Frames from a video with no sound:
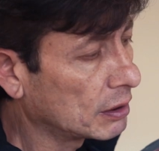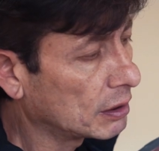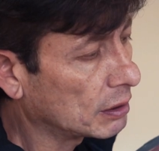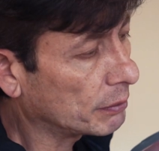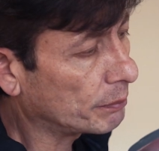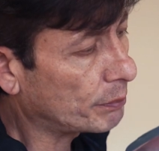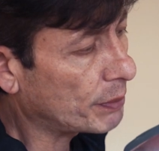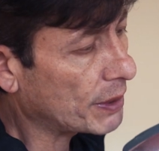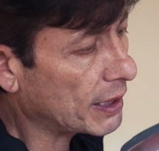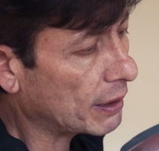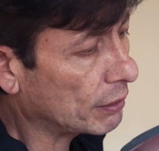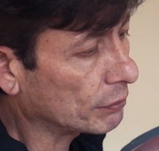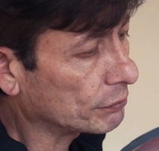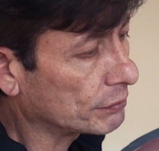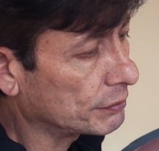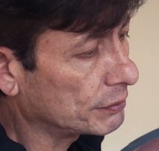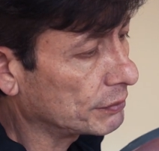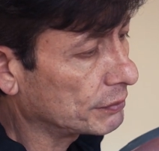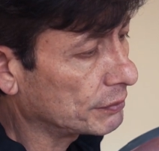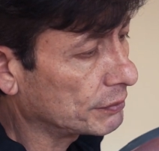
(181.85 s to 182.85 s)

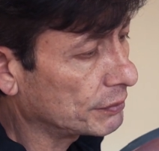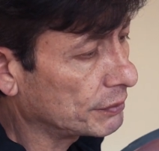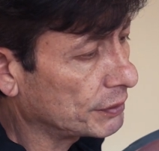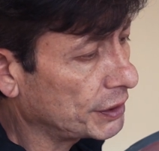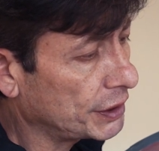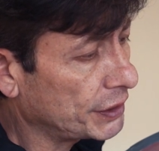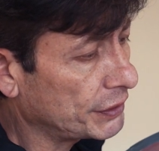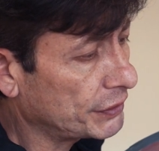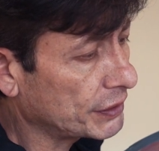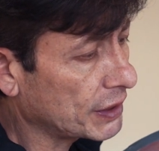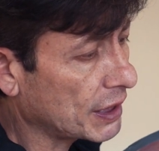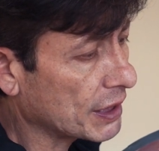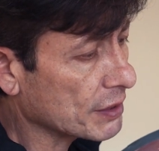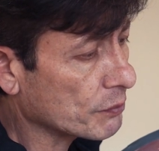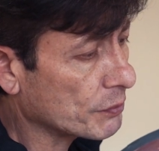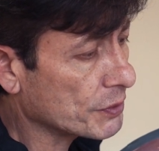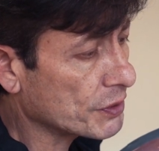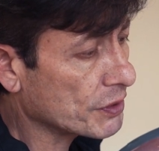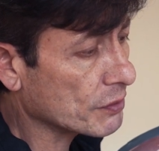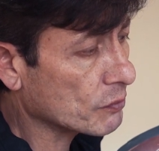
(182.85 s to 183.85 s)
about this size,
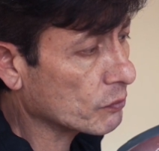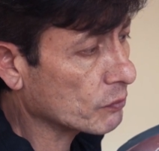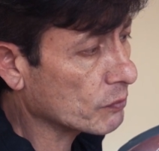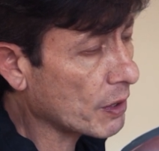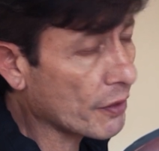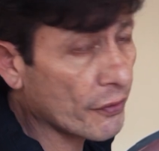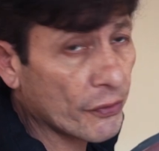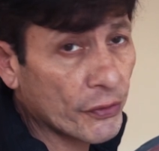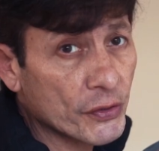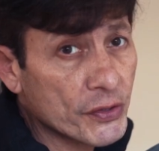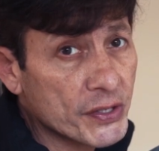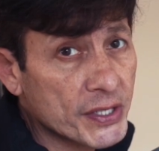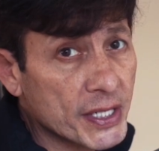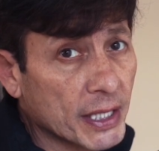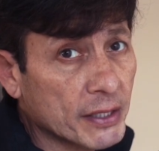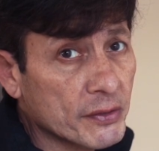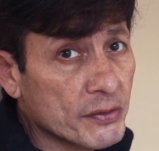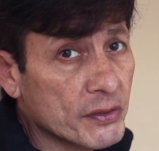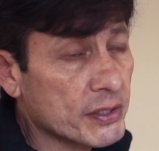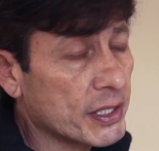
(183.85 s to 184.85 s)
which is
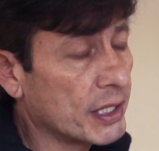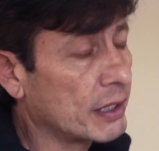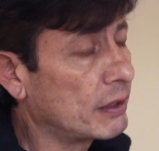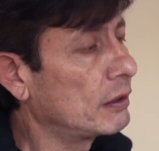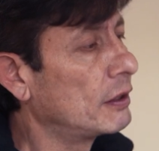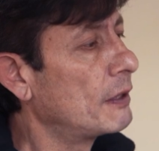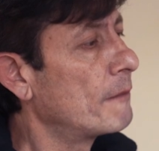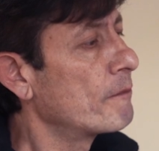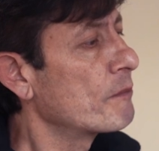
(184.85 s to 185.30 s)
1/32 scale.